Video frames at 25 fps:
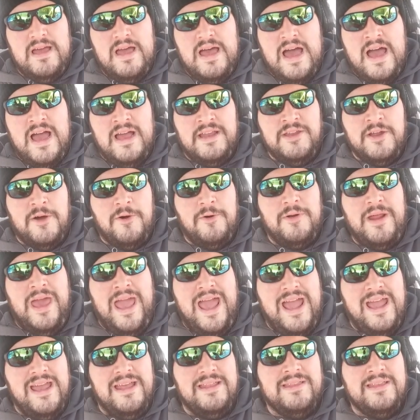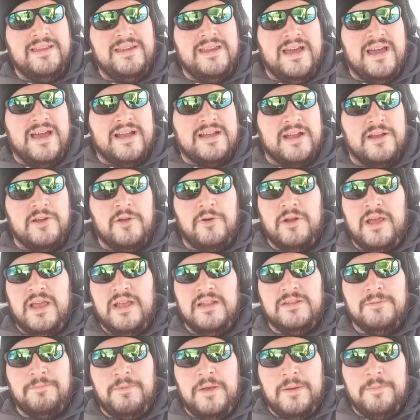I don't hate the deck. I don't
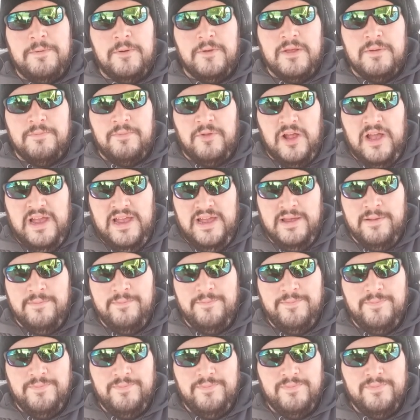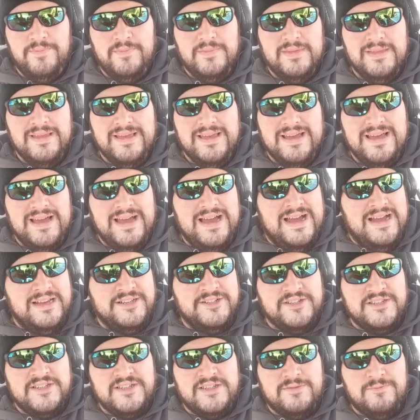hate the people that play it. I
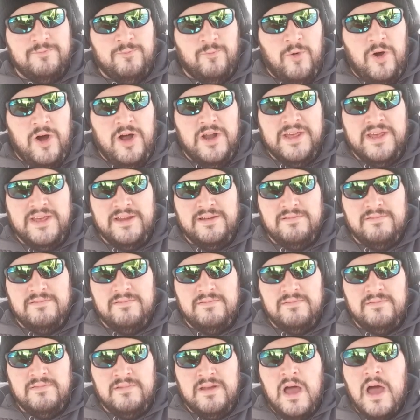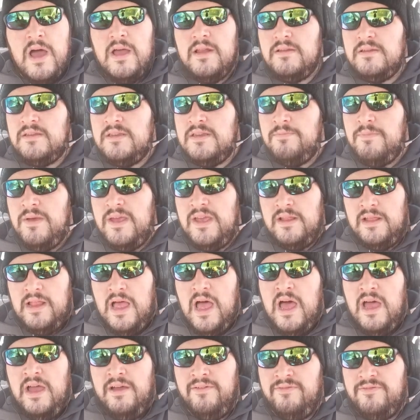just want it not to be
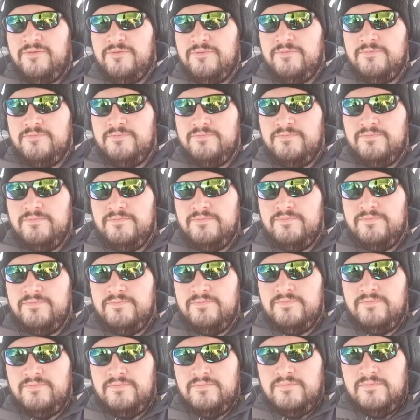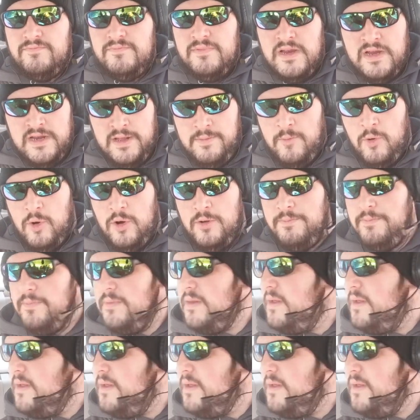alive anymore.